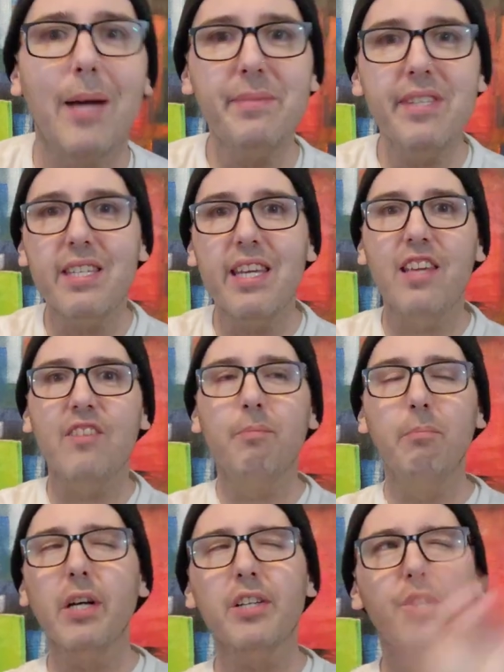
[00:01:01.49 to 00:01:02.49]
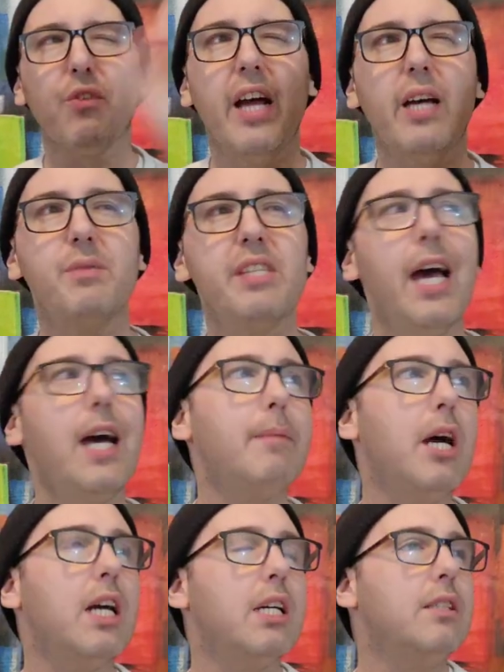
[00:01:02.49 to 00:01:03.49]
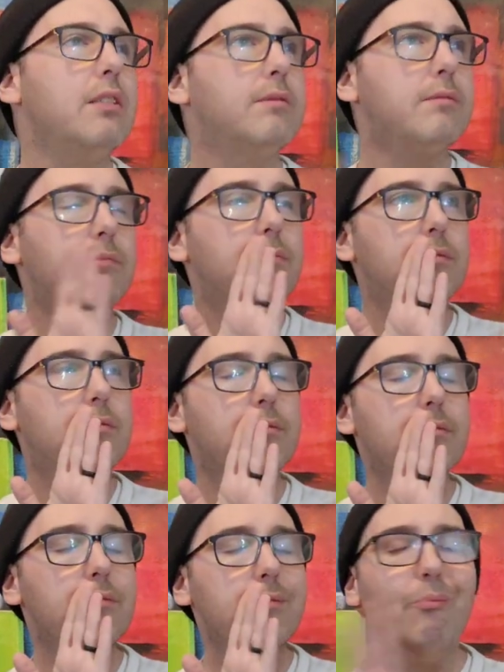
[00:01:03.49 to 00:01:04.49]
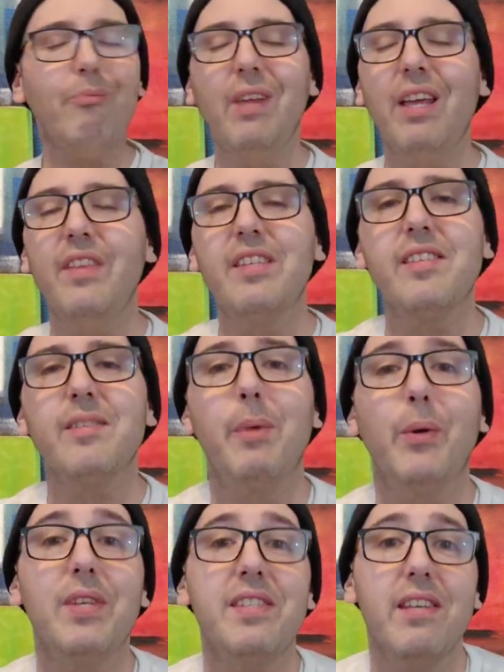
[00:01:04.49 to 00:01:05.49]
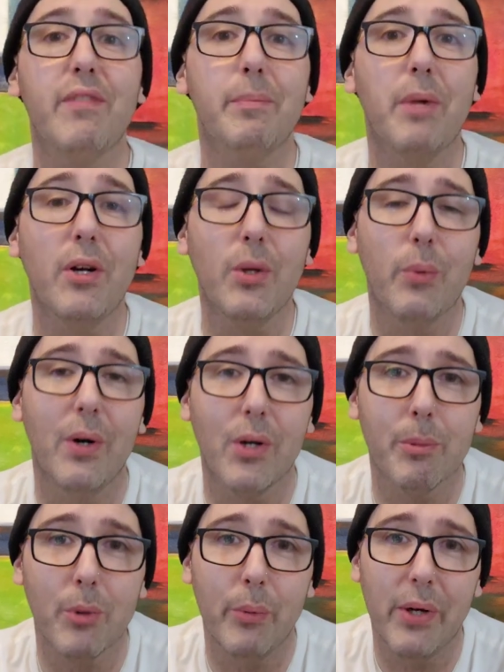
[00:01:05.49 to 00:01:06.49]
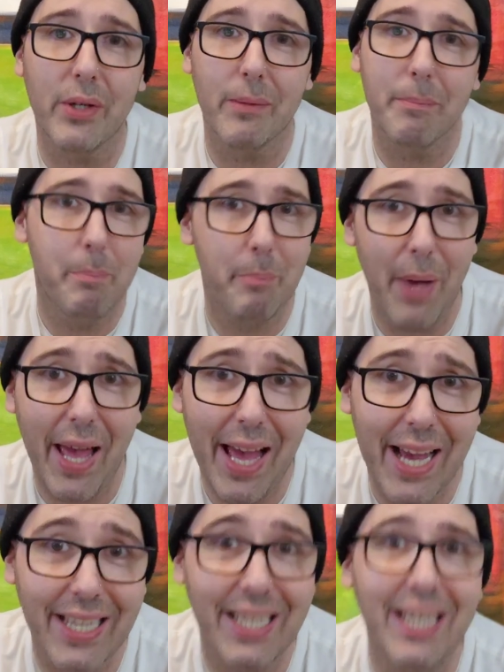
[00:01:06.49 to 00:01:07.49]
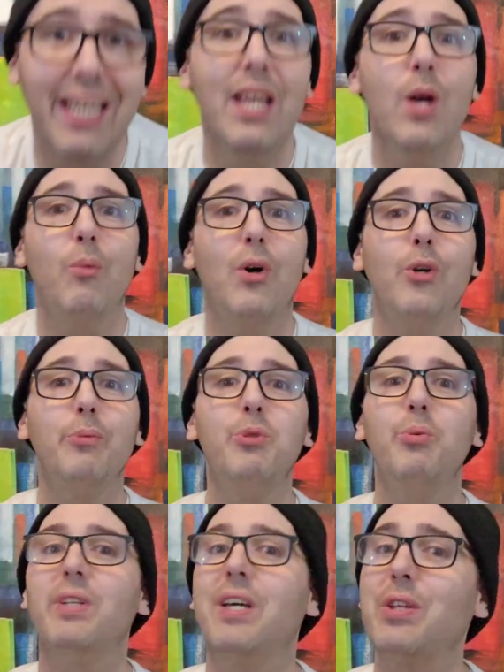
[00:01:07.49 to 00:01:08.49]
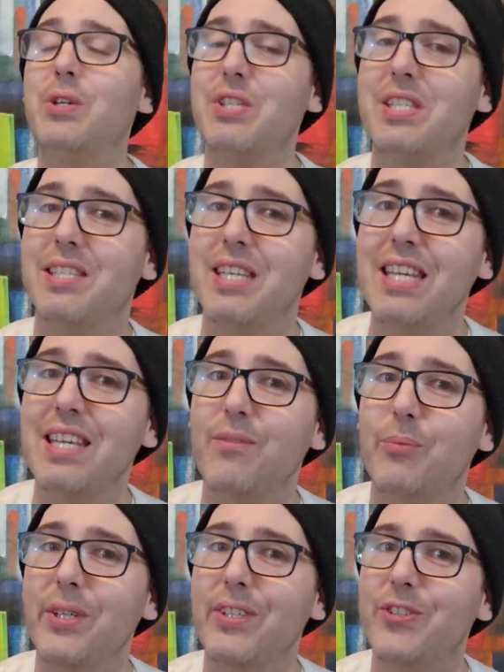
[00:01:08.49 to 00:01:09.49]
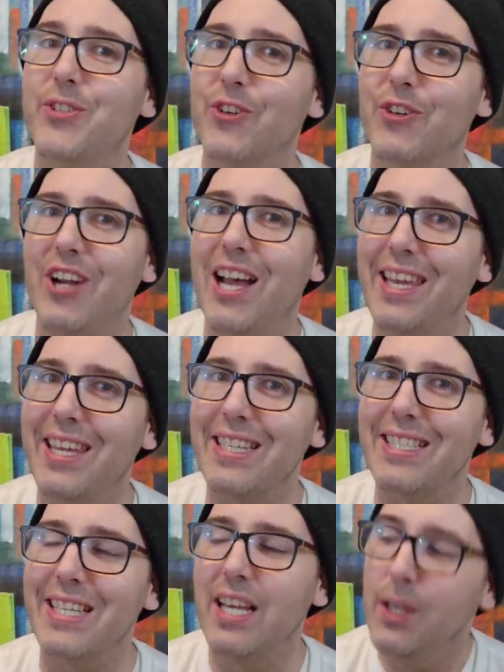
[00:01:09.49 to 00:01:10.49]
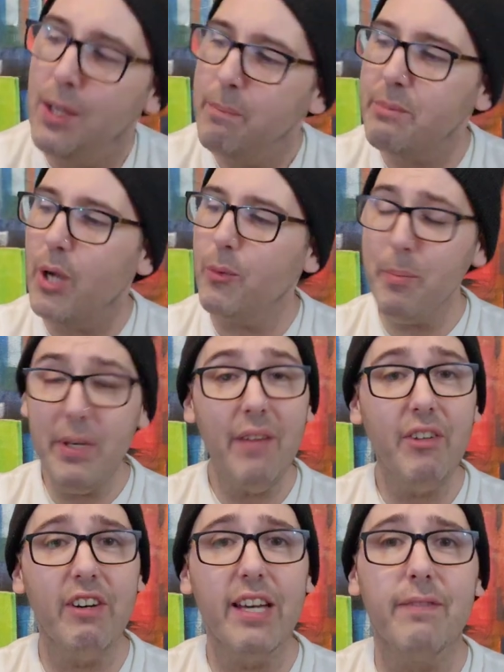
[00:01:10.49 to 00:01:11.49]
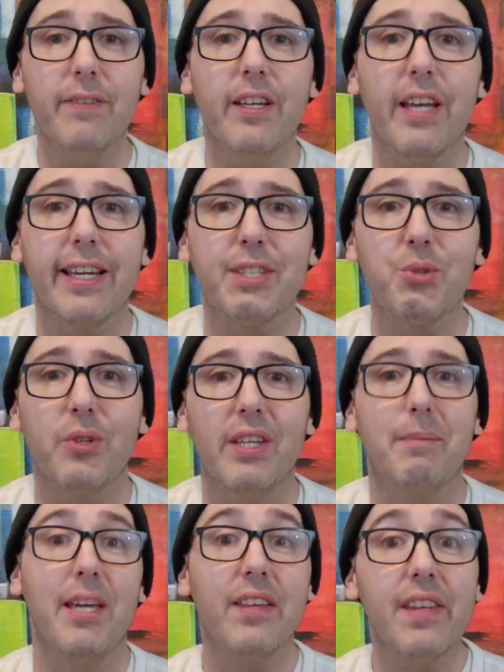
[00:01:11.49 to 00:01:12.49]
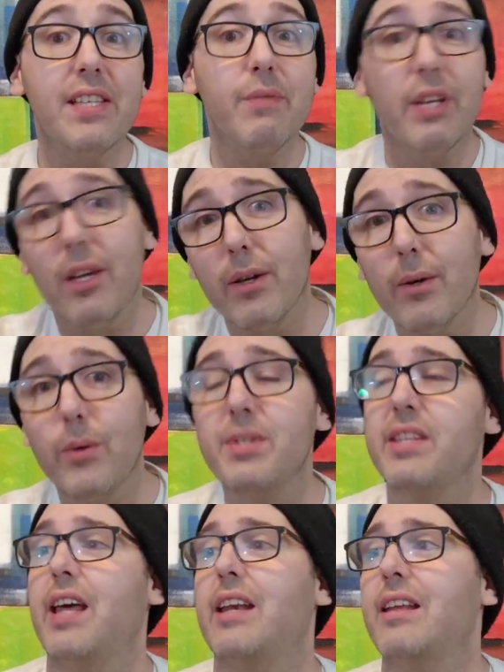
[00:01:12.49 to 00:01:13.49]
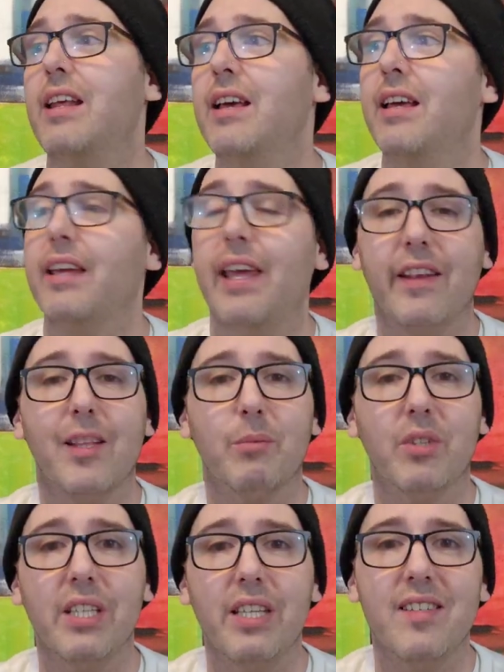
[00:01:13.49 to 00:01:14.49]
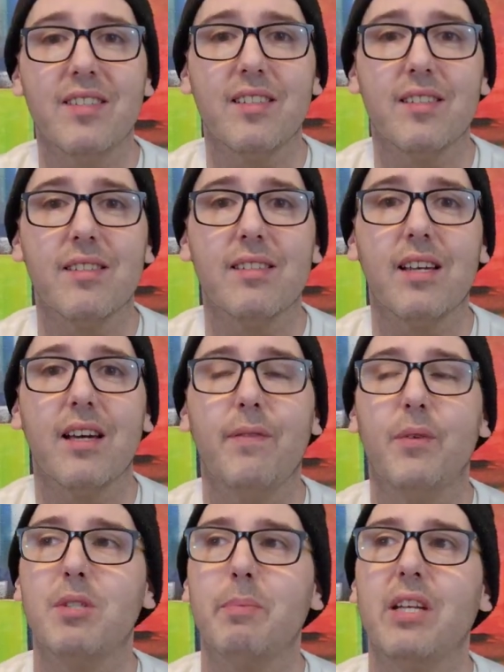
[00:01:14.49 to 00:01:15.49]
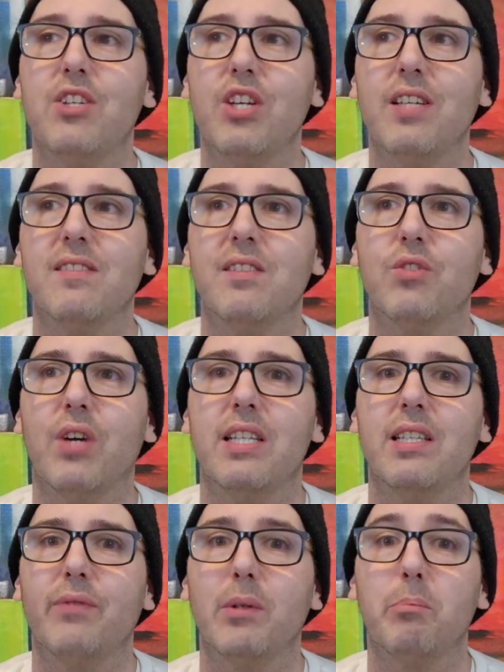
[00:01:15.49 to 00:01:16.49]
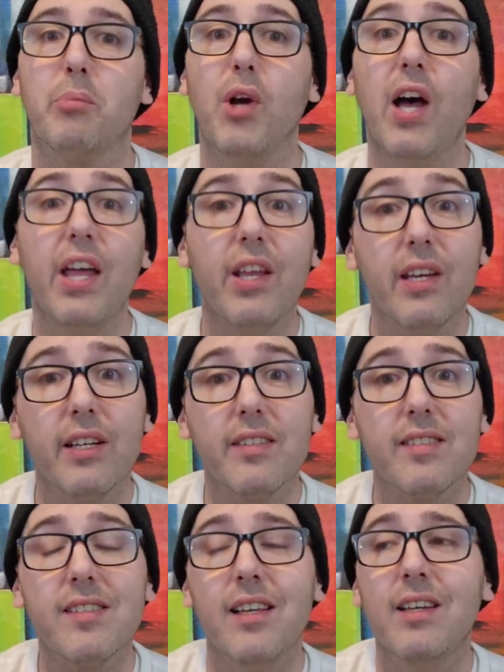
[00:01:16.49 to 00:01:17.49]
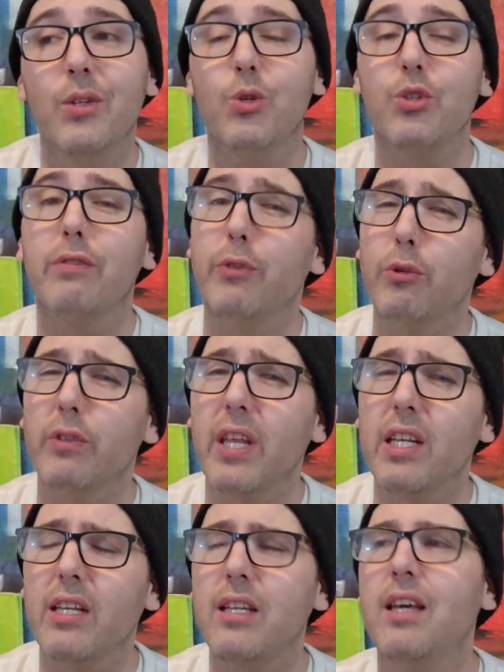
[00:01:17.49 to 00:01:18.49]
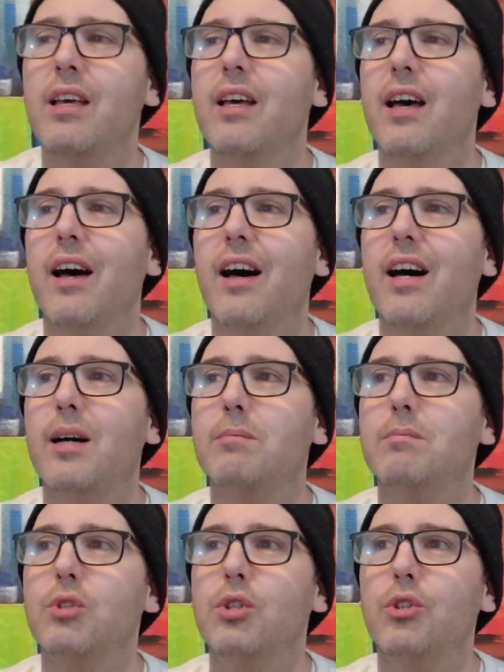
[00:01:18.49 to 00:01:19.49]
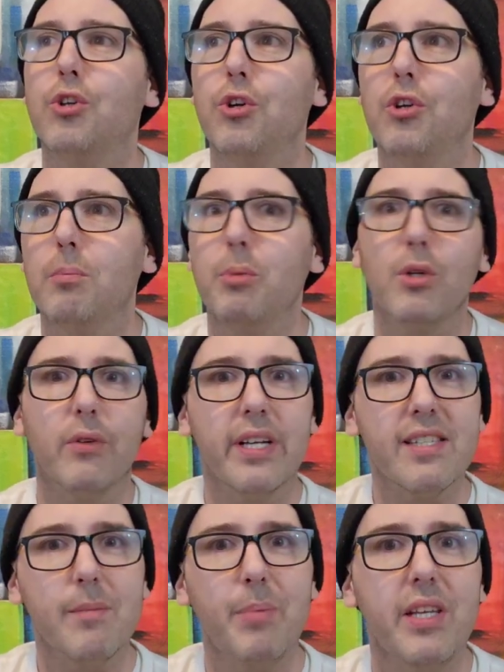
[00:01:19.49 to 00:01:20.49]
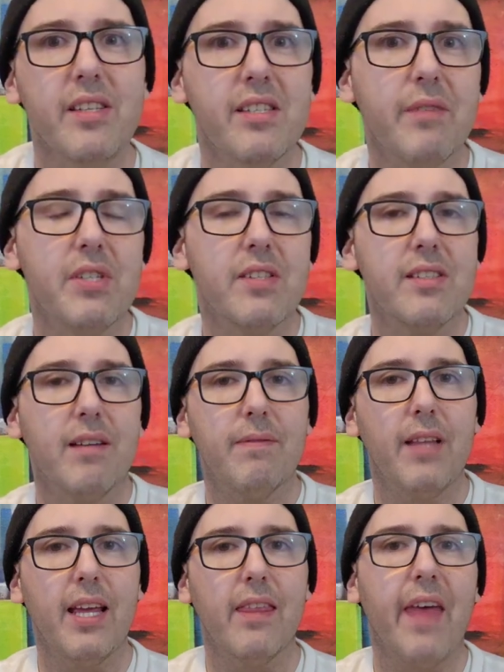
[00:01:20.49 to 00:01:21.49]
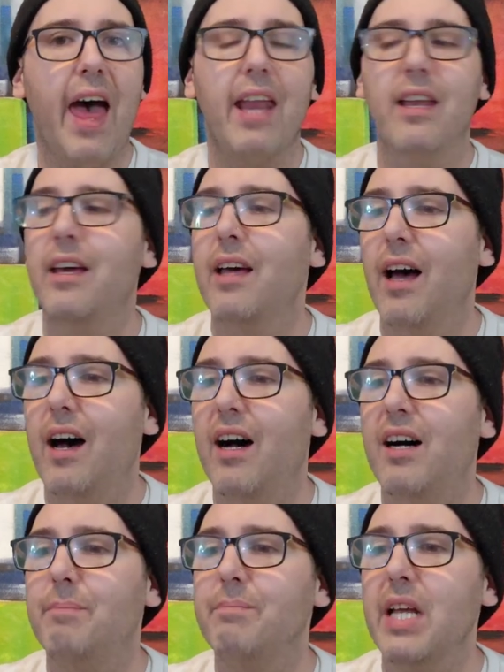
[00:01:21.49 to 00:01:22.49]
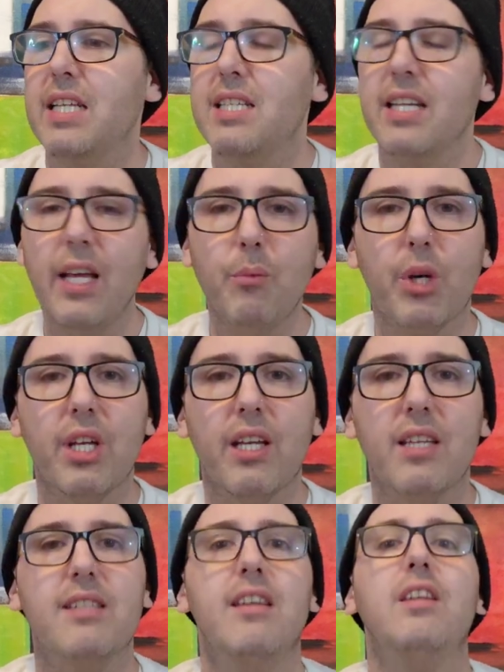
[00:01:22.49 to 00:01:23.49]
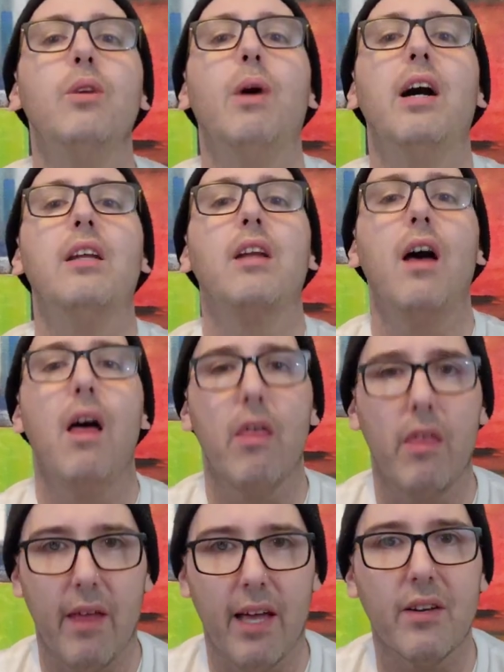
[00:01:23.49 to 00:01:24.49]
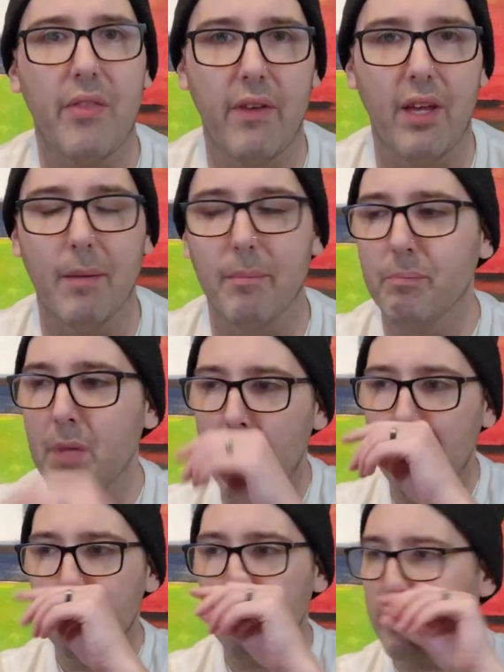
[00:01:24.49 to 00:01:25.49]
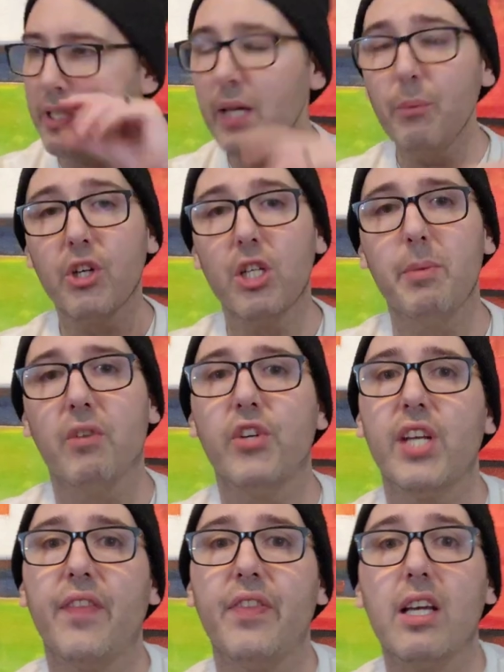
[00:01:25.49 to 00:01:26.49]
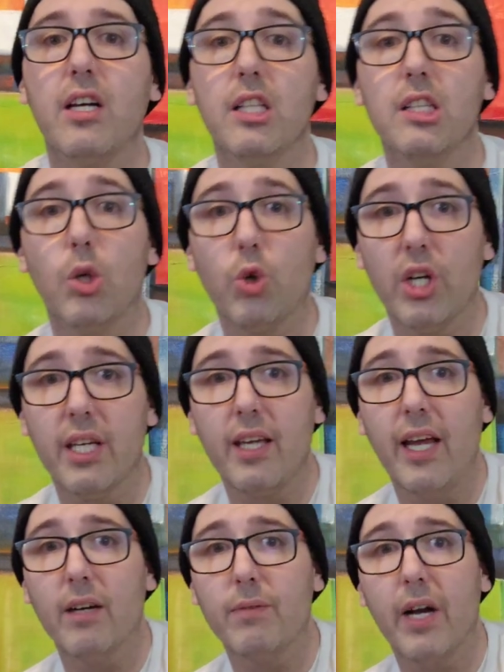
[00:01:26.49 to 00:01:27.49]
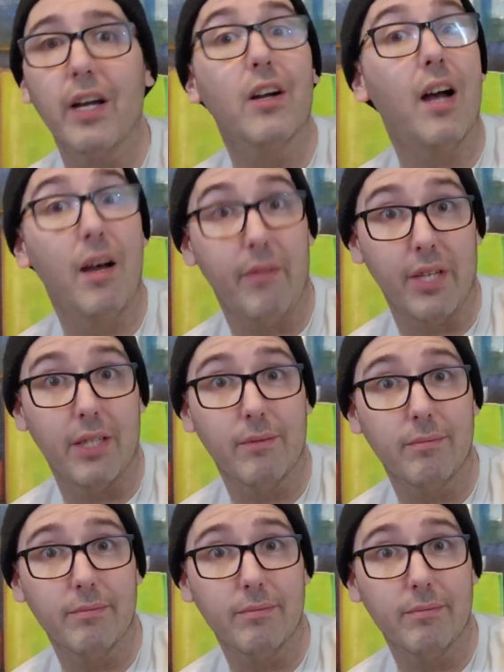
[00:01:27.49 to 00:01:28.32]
I'm Steve. Marc's around. Say hi, Marc. This is Smokey Steve and Marc. Welcome or welcome back. Welcome to another Steve Will Try It. So we've been having a lot of fun, actually, making these videos and then getting them released and stuff. It's been a chance to try different products, usually food-related, um, cookbook recipes, different stuff like that. Um, and tonight we're going to continue on that theme. So tonight we're going to be looking at the Kalorik air fryer oven.